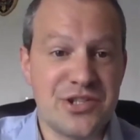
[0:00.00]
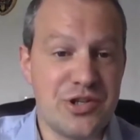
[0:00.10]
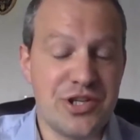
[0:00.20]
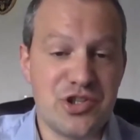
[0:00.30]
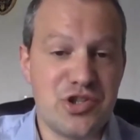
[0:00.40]

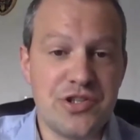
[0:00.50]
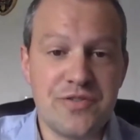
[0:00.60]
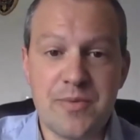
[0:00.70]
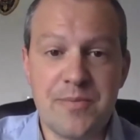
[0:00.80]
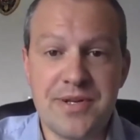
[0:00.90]
So you can
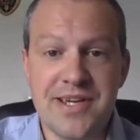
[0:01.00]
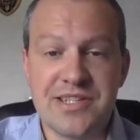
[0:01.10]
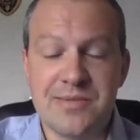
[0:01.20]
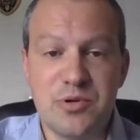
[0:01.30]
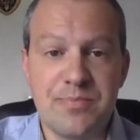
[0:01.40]
choose from a
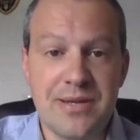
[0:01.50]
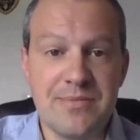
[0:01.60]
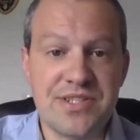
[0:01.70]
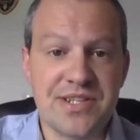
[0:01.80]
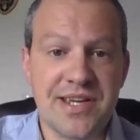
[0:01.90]
predictable
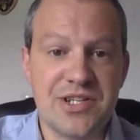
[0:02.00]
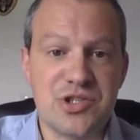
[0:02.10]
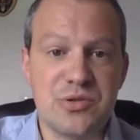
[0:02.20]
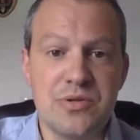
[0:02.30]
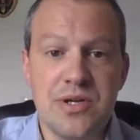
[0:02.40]
payment
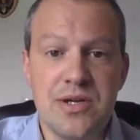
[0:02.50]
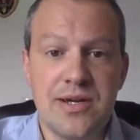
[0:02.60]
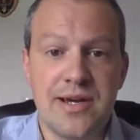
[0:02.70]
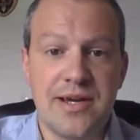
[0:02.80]
schedule,